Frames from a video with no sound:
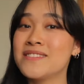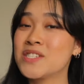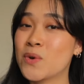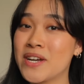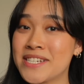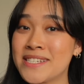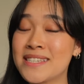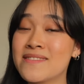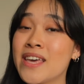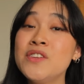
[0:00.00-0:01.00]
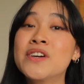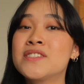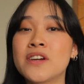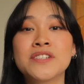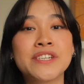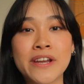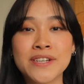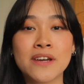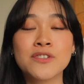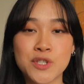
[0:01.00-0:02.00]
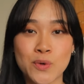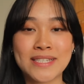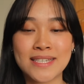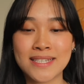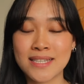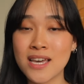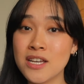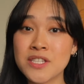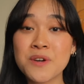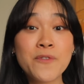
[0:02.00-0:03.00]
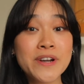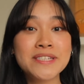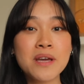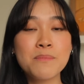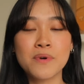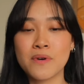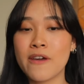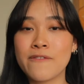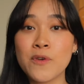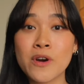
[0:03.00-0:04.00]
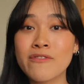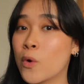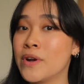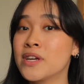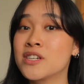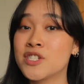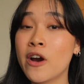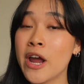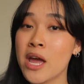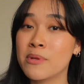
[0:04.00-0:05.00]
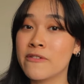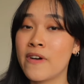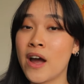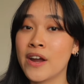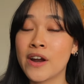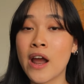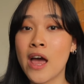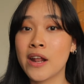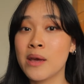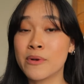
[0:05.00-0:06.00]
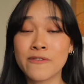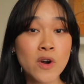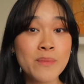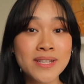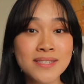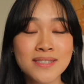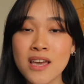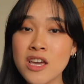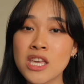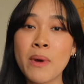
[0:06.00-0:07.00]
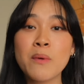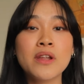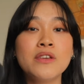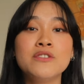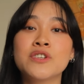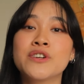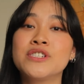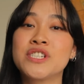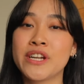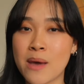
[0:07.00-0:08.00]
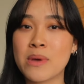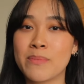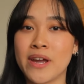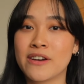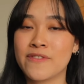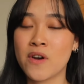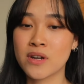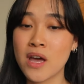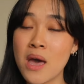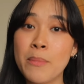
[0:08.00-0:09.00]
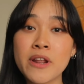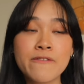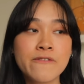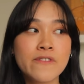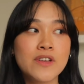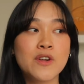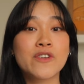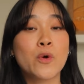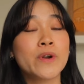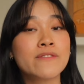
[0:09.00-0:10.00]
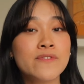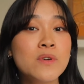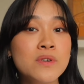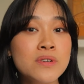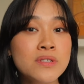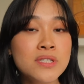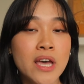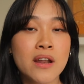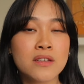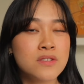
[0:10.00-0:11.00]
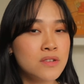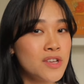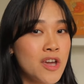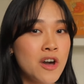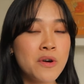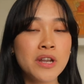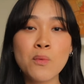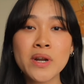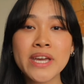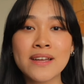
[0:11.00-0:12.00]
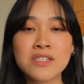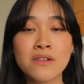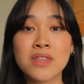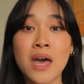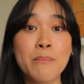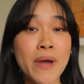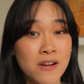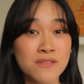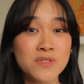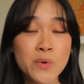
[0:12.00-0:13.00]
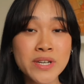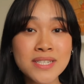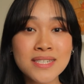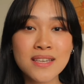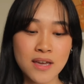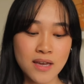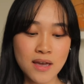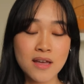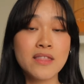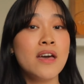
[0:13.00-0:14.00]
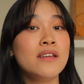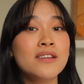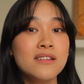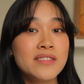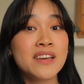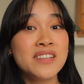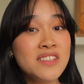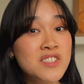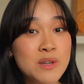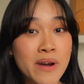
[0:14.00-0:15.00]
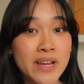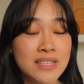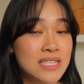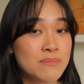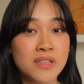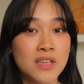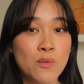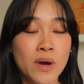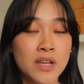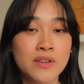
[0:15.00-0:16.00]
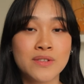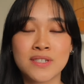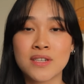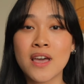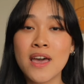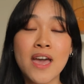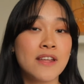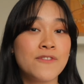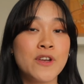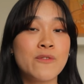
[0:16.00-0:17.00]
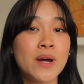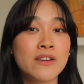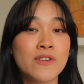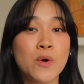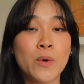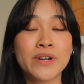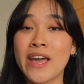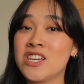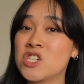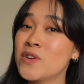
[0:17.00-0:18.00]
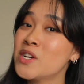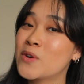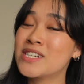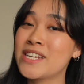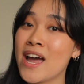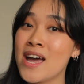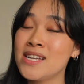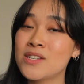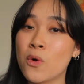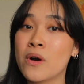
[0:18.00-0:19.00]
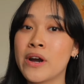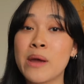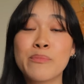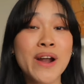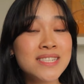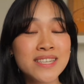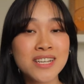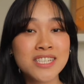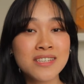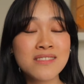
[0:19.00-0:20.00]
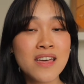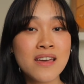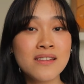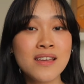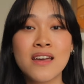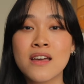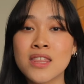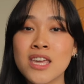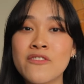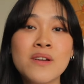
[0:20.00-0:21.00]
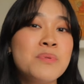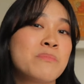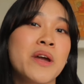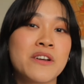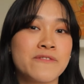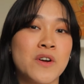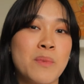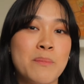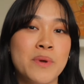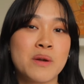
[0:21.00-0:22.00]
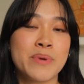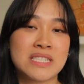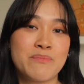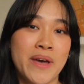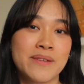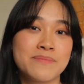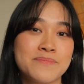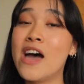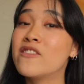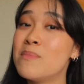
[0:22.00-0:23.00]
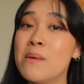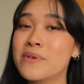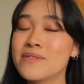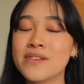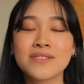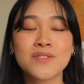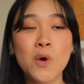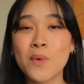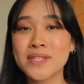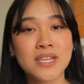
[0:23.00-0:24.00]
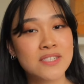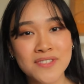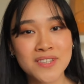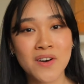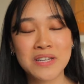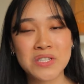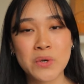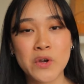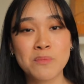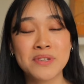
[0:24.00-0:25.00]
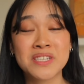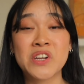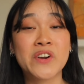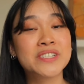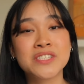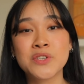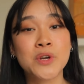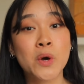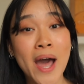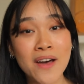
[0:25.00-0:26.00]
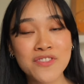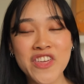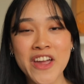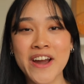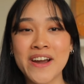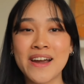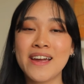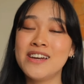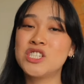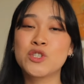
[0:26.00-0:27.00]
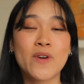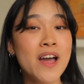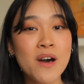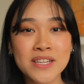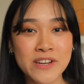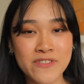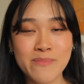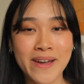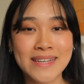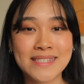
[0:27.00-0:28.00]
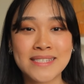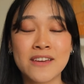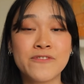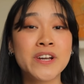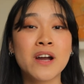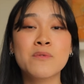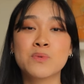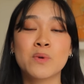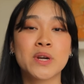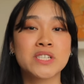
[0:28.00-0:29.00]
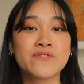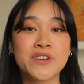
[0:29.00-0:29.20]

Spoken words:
these questions, then you can start to narrow down your choices. So for example, if you're recording a guitar amplifier at a performance, you might want to use your dynamic microphone. But if you're recording vocals at a studio and you want to cancel out that background noise, then the condenser mic is something that you want to use. And if you want to record a string quartet or a brass section, then the ribbon microphone might be your best bet. And remember, there's no one size fits all, so I hope this encourages you to go out there, try all the different mics, and figure out which one works for